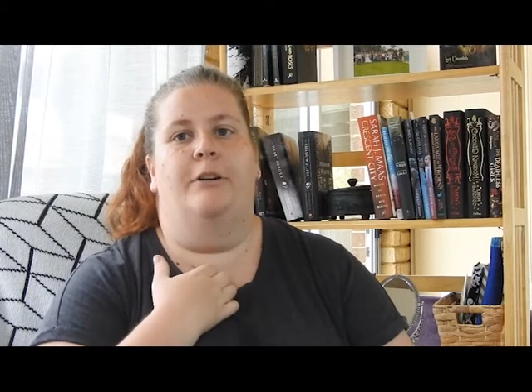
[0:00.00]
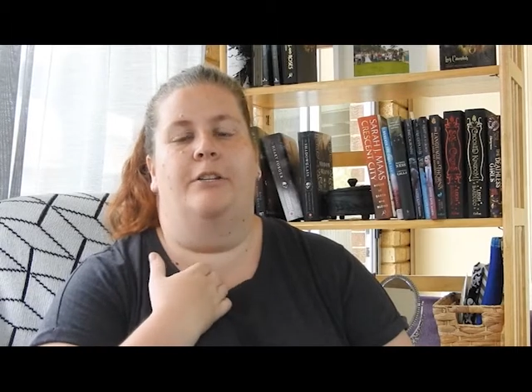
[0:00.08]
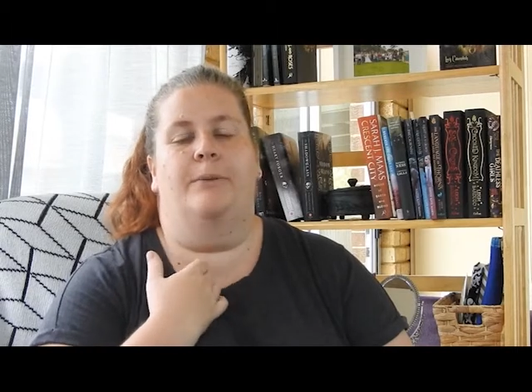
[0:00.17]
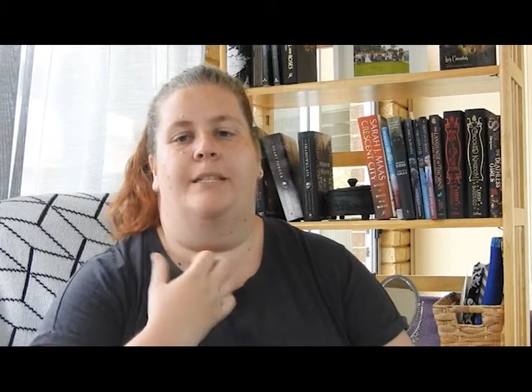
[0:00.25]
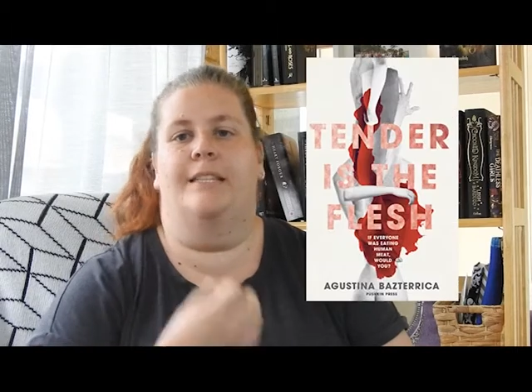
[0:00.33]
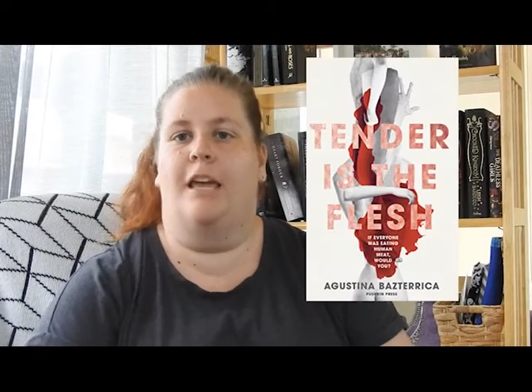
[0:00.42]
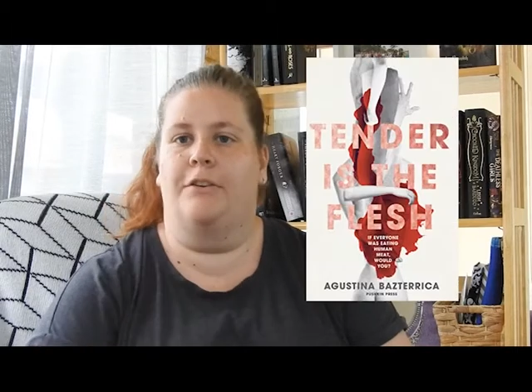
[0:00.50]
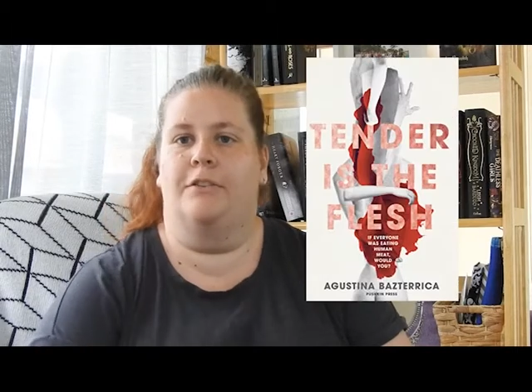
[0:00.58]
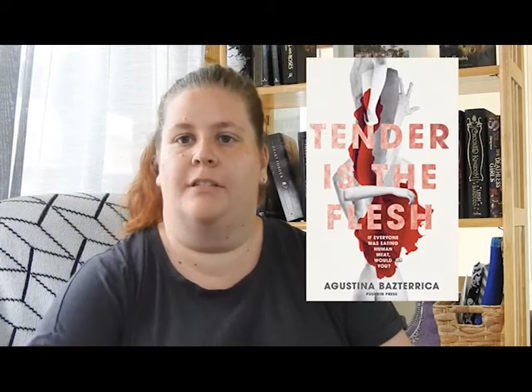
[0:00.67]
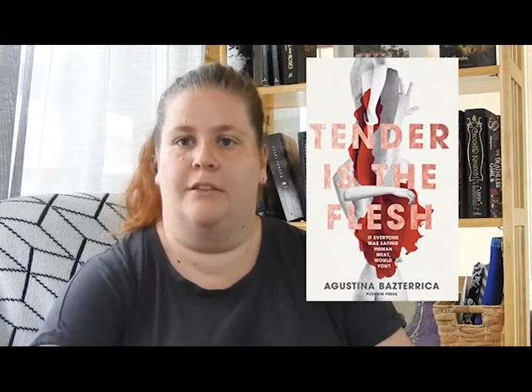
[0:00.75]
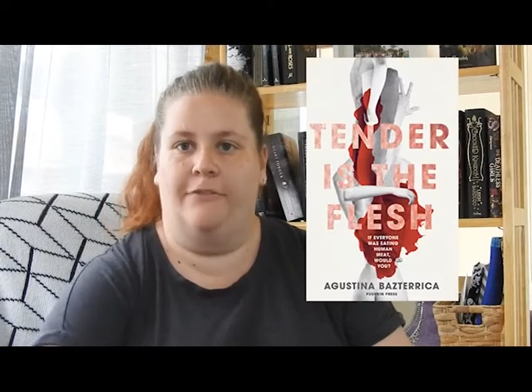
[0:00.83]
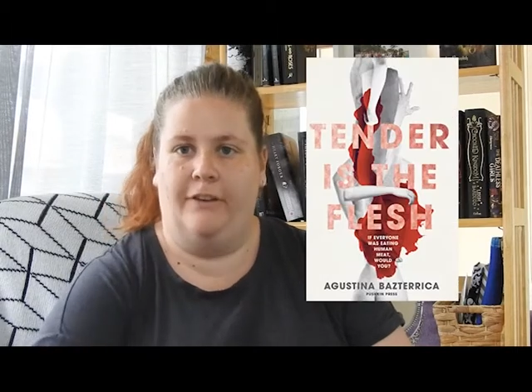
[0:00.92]
which was Tender
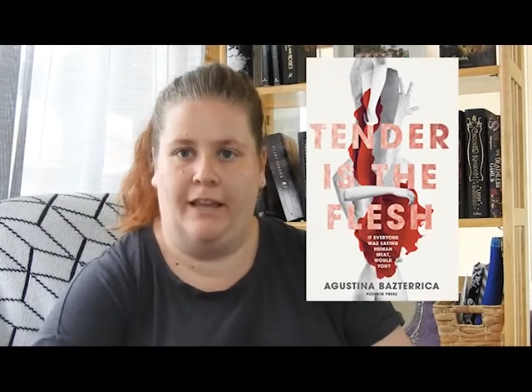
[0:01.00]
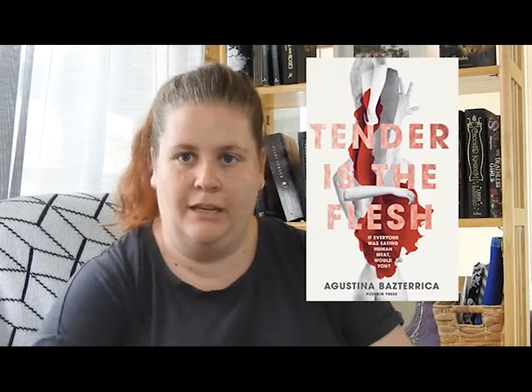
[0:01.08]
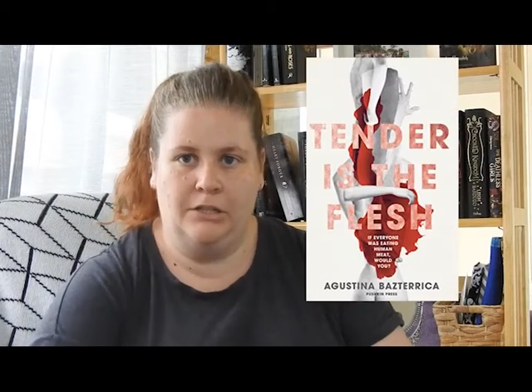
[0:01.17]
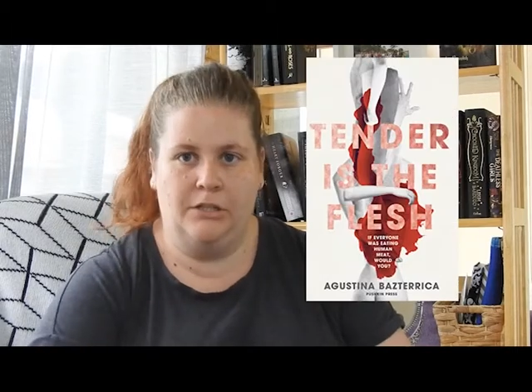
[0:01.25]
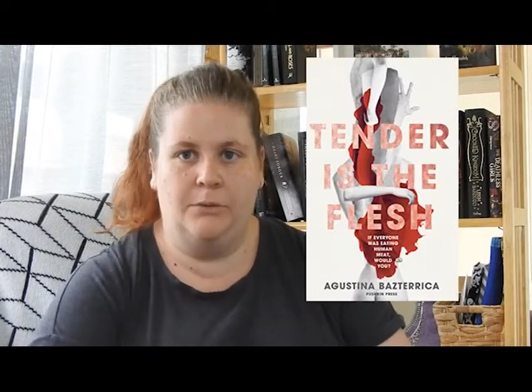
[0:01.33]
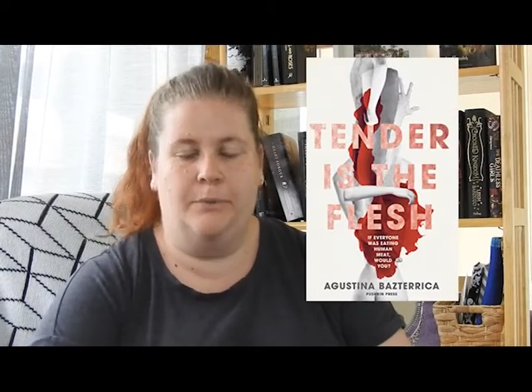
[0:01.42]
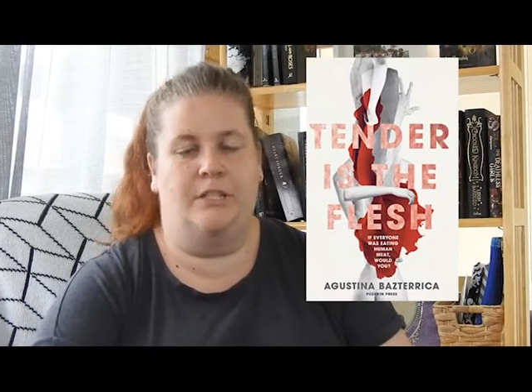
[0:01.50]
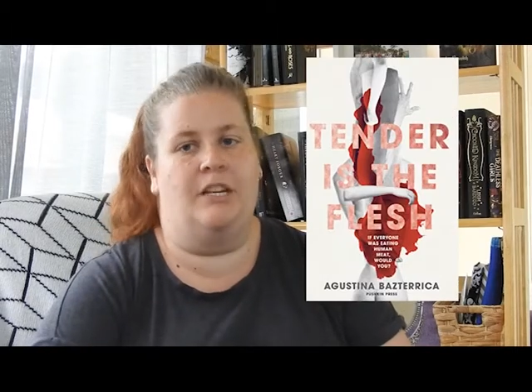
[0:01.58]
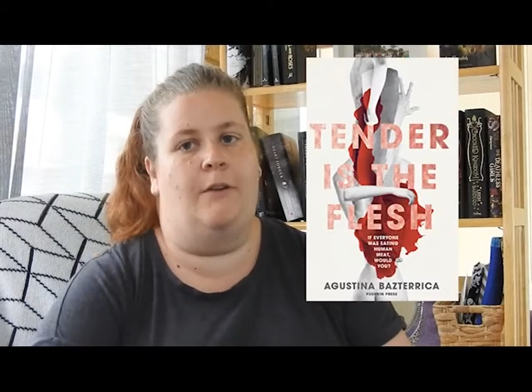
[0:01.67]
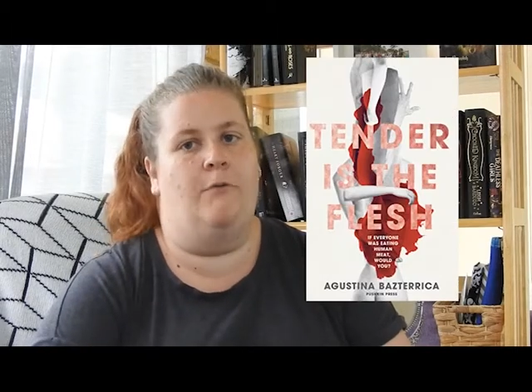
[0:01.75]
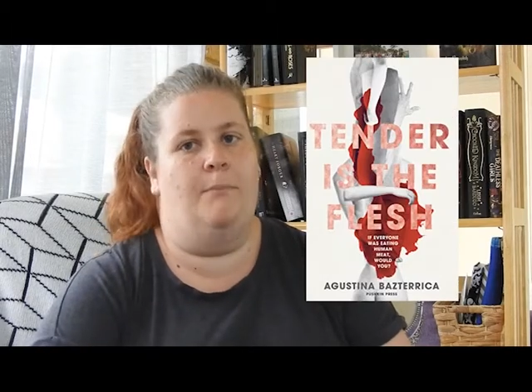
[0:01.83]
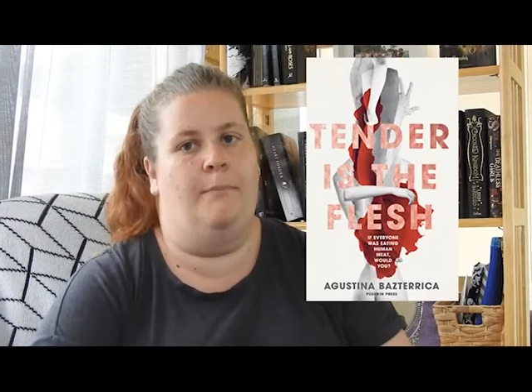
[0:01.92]
as the Flesh, which
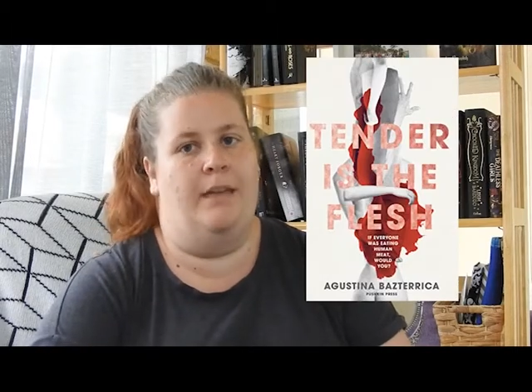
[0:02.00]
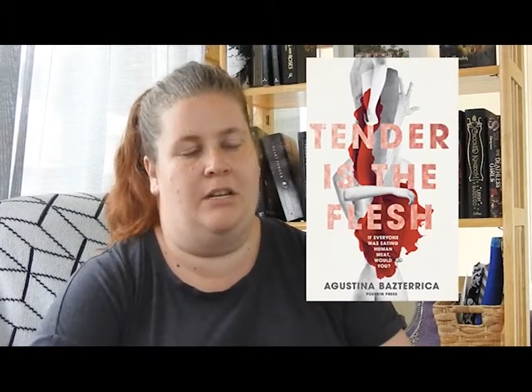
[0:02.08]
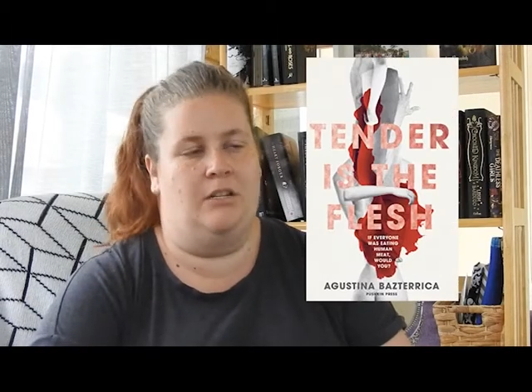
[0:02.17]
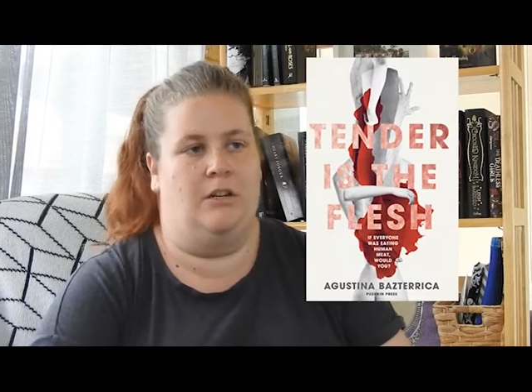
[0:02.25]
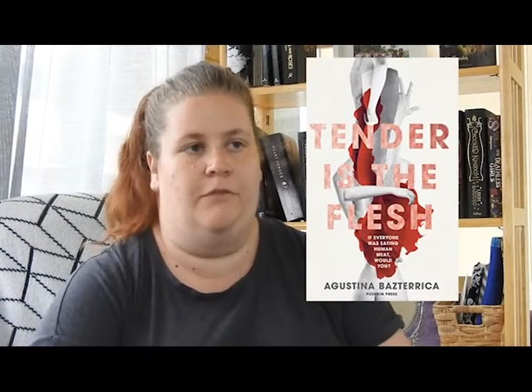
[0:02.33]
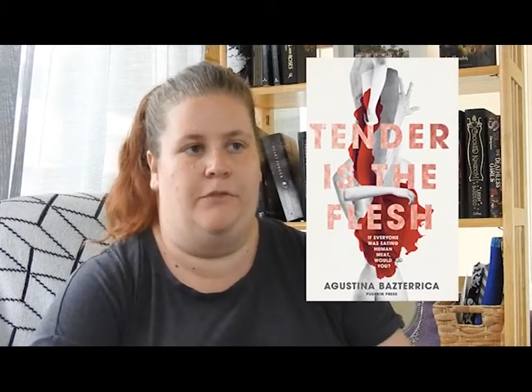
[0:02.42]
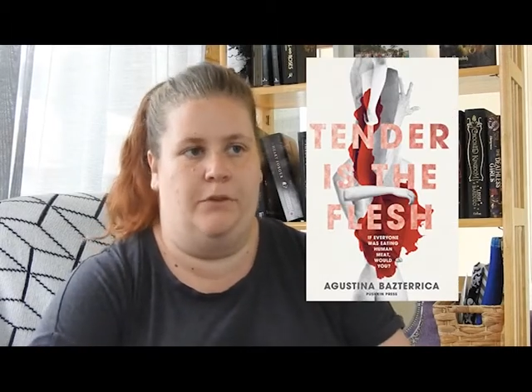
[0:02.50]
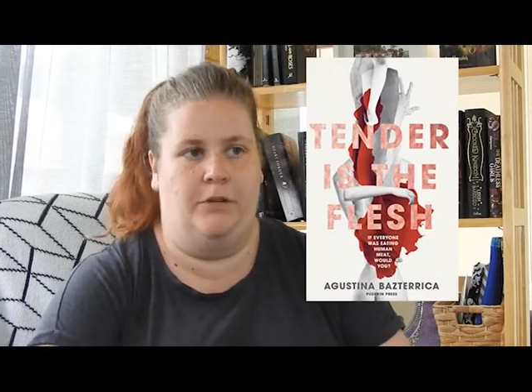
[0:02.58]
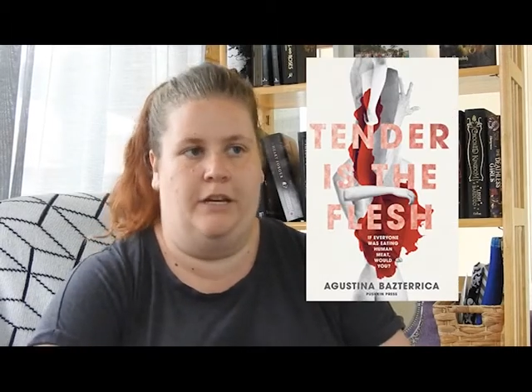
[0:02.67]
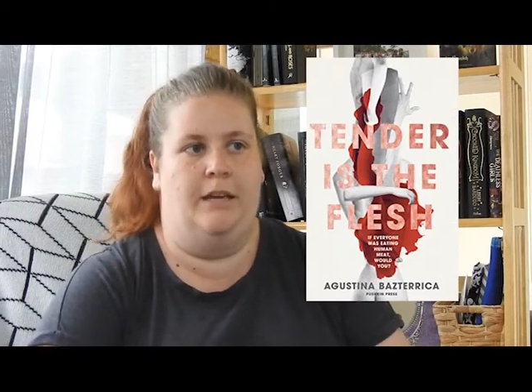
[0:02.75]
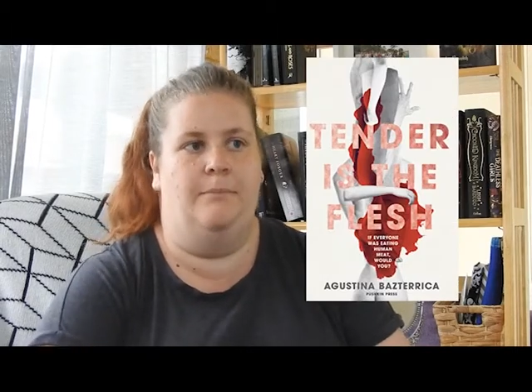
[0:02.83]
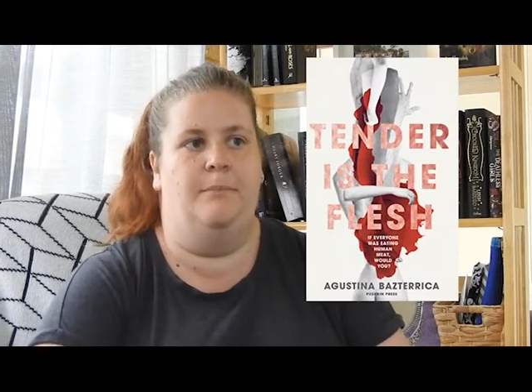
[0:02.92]
I've mentioned a few
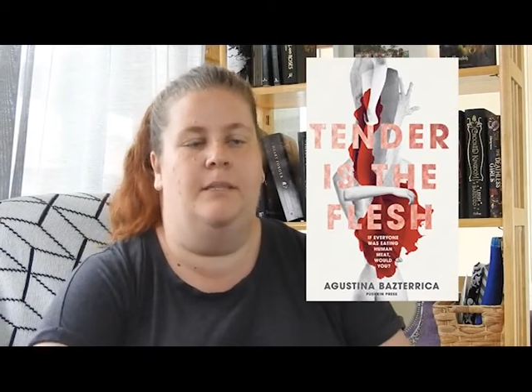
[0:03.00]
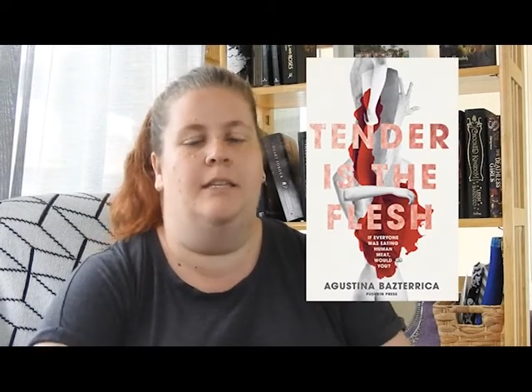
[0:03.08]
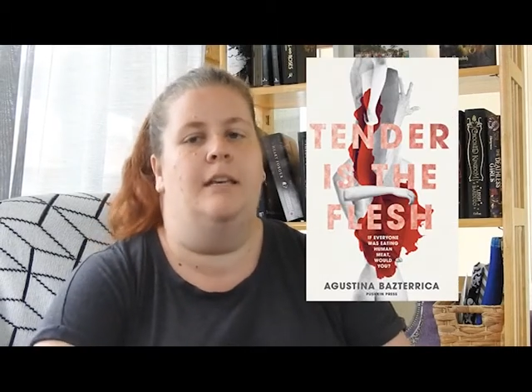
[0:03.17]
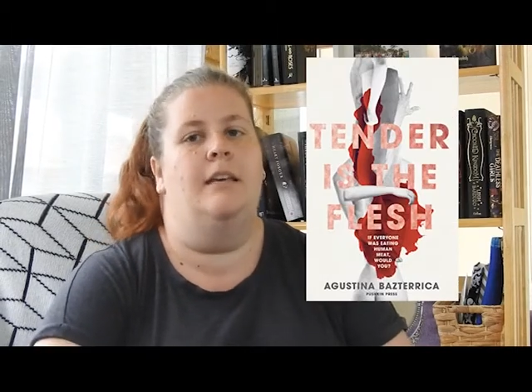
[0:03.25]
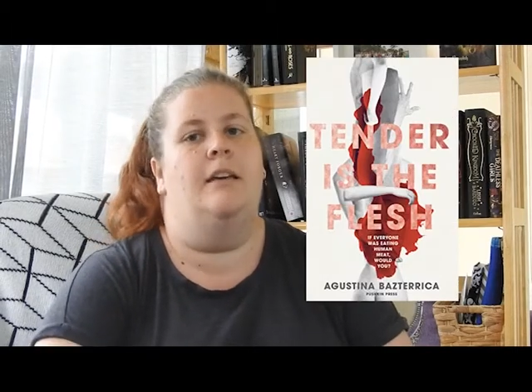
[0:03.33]
times